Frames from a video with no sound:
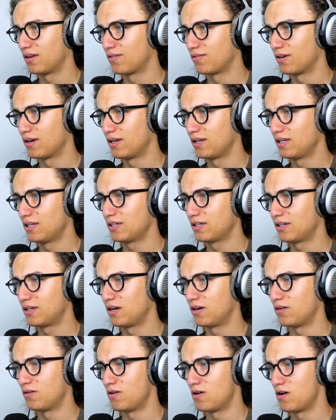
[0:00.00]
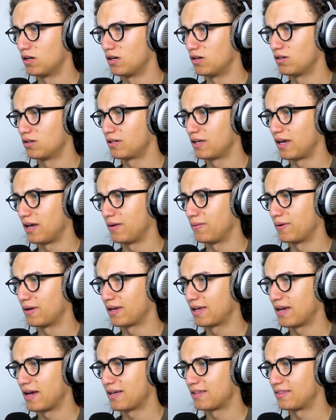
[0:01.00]
Ready? Go. Okay, we
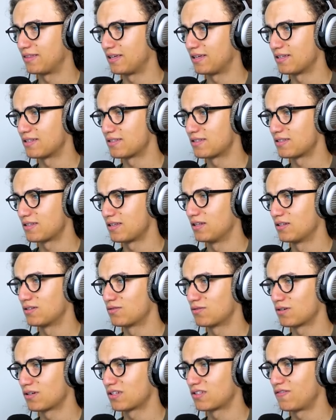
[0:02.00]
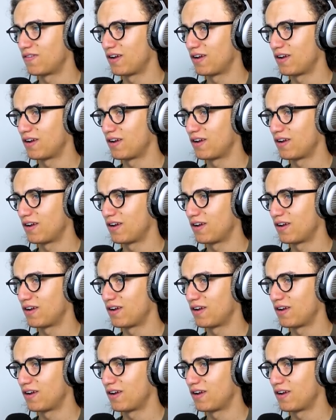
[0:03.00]
got this. This works